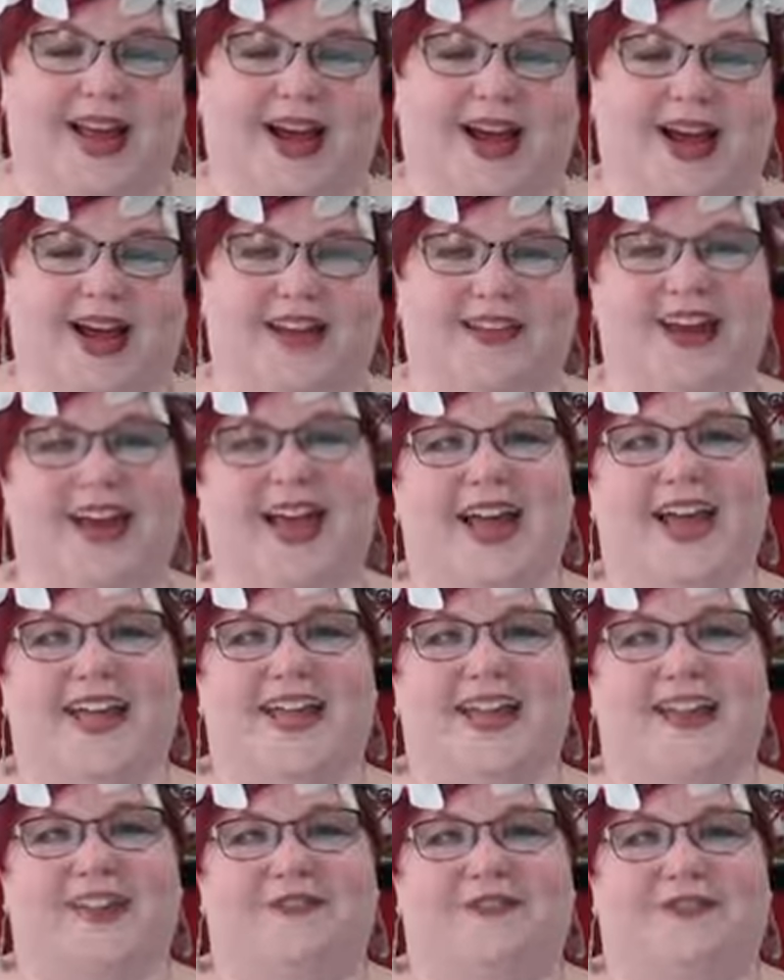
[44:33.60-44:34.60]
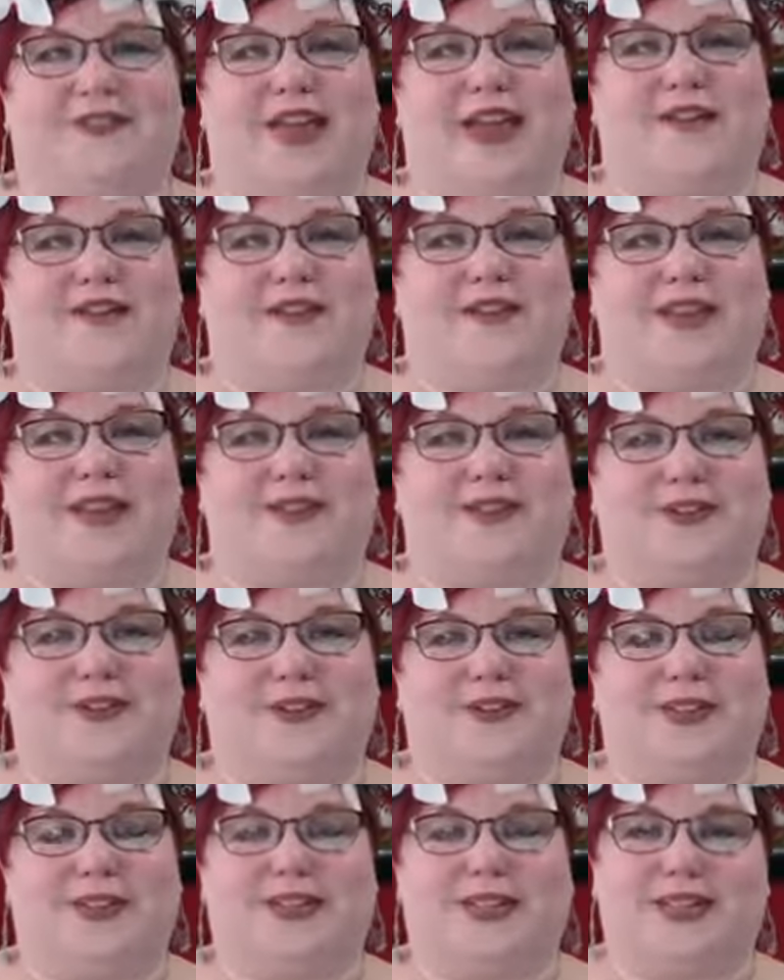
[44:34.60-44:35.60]
All right, and if you have any other
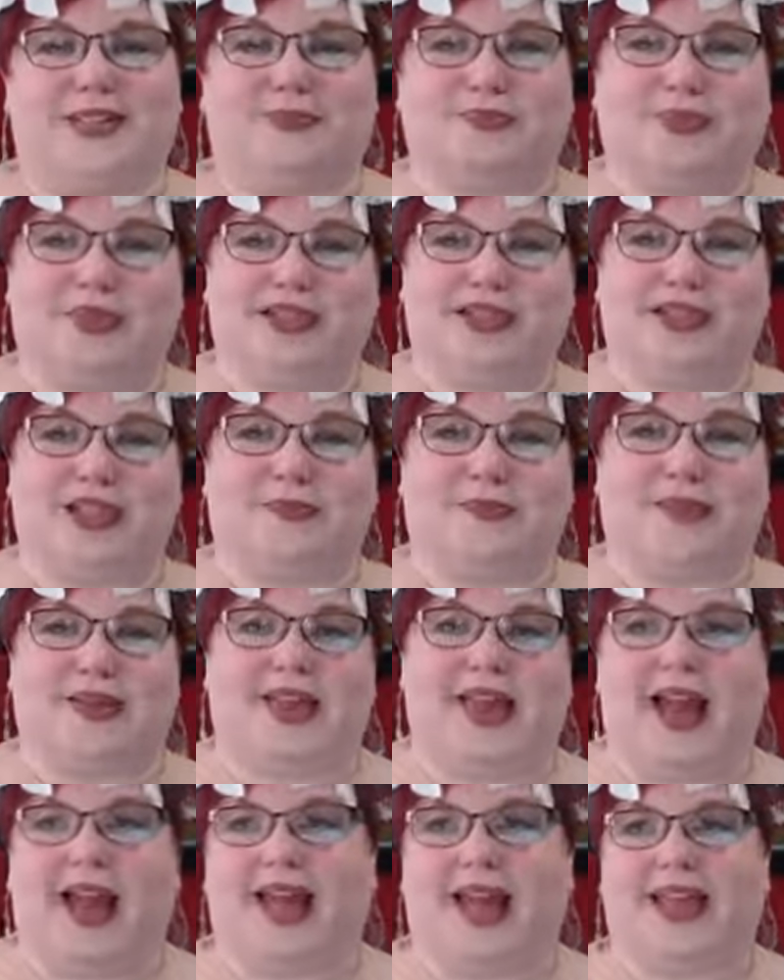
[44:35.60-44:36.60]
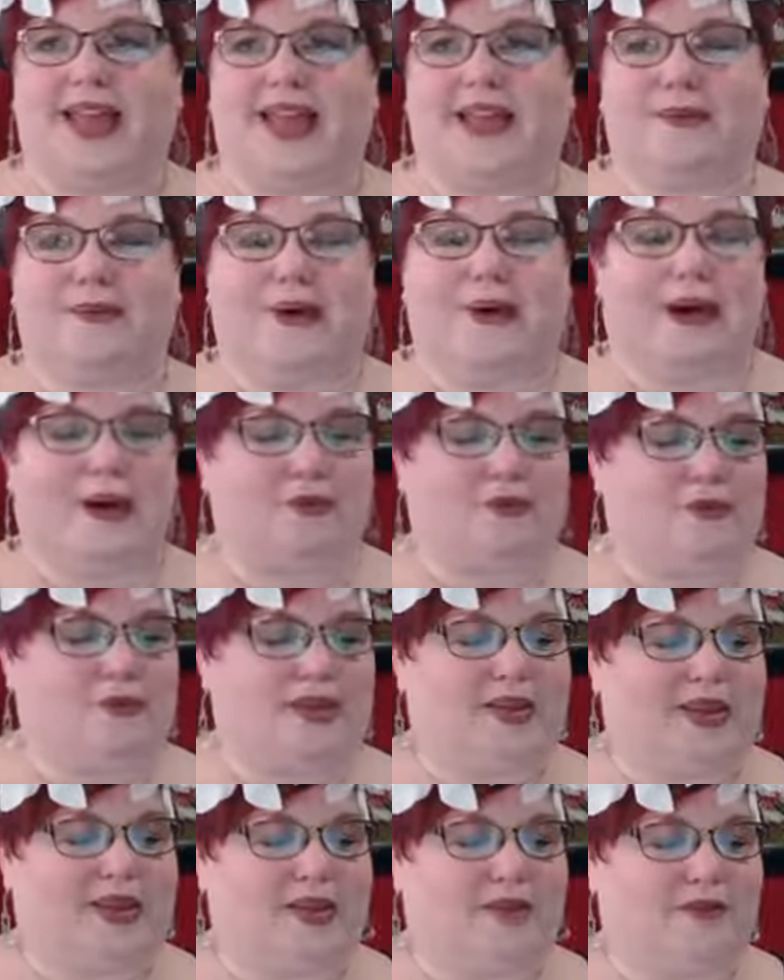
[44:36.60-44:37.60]
questions, please send me. I am, I will
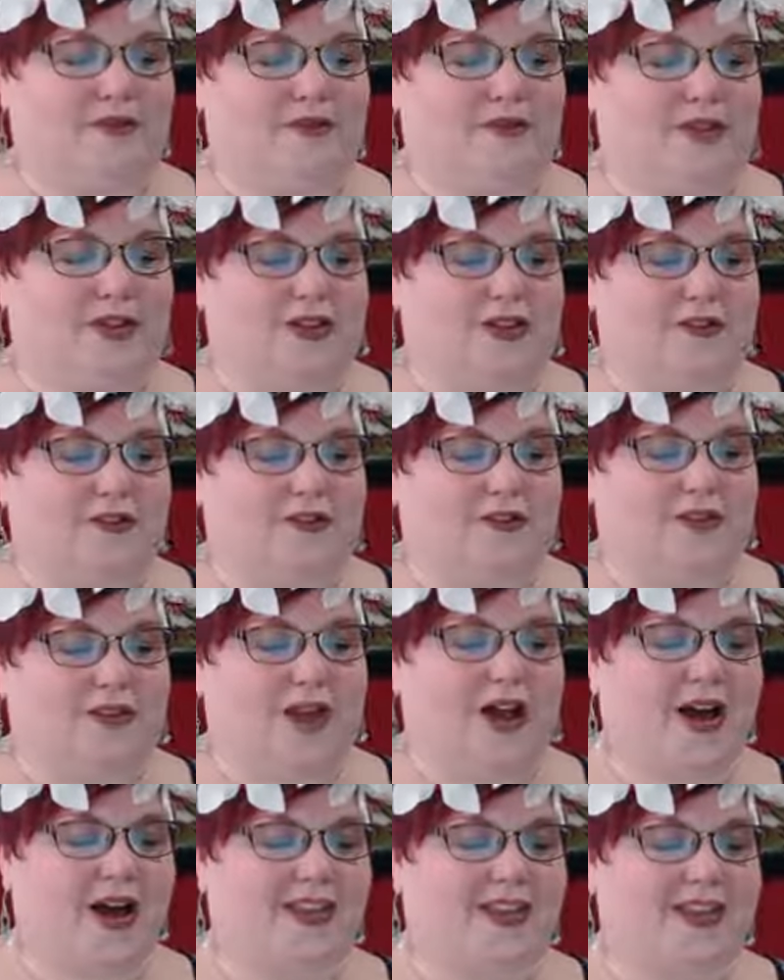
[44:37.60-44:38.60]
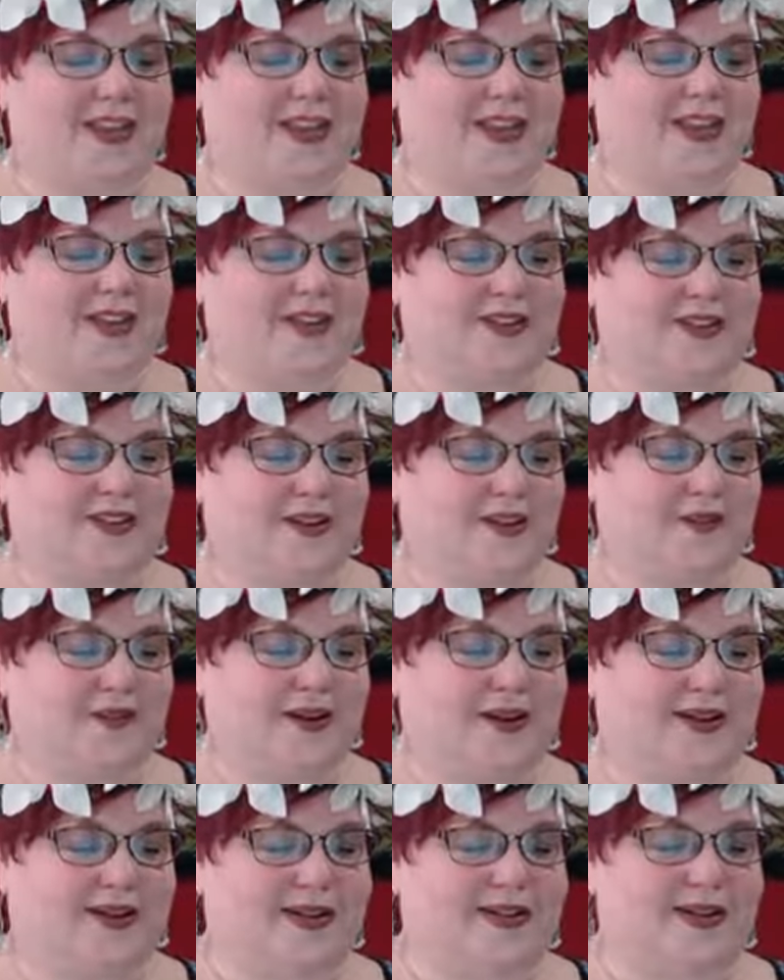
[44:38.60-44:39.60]
be here for you. Oh, thank you. You're
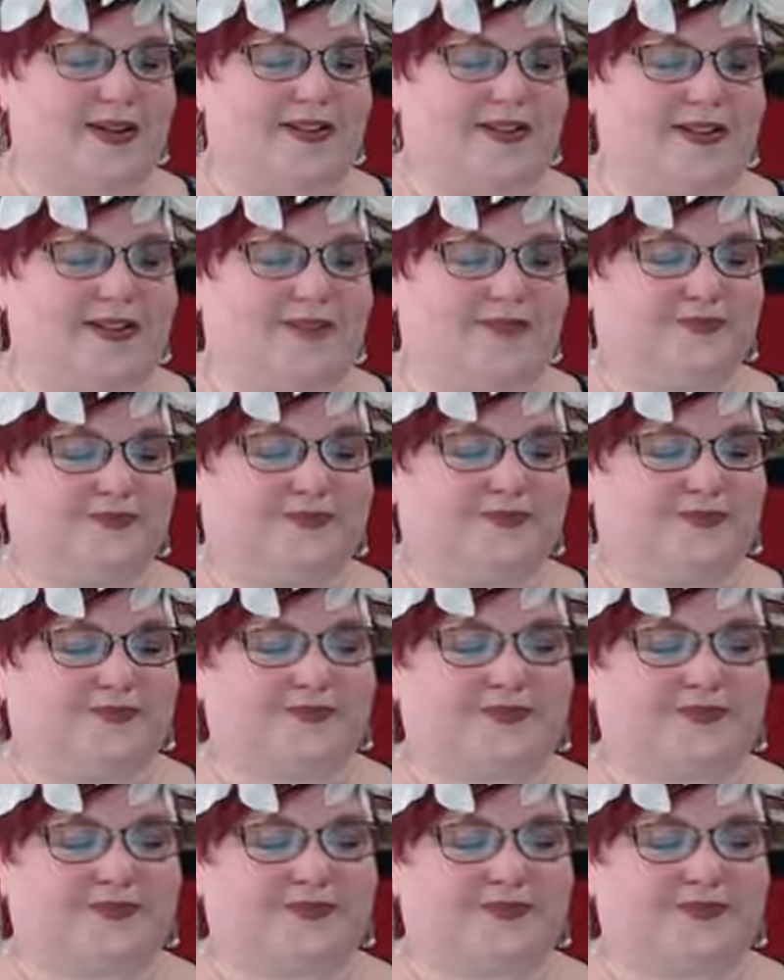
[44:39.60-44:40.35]
welcome, Erin.